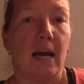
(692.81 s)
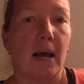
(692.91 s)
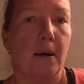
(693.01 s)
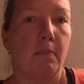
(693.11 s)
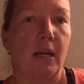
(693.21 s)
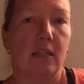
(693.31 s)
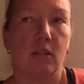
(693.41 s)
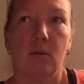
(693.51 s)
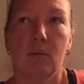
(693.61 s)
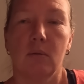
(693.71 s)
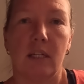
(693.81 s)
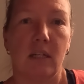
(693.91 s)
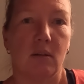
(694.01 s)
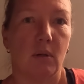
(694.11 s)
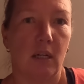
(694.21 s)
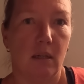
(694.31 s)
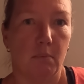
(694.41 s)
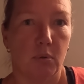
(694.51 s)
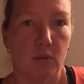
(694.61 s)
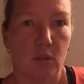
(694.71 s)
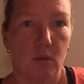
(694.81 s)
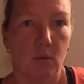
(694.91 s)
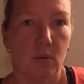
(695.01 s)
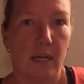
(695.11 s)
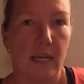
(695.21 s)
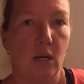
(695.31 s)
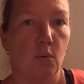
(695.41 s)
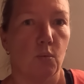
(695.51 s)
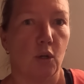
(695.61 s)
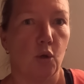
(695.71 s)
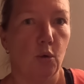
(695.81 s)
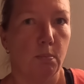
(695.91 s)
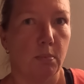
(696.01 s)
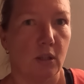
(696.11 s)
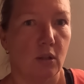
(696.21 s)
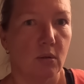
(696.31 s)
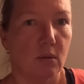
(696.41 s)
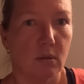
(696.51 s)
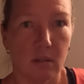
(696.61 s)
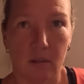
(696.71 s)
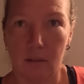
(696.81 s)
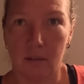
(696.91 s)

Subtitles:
It's called here in Portugal a recuperador.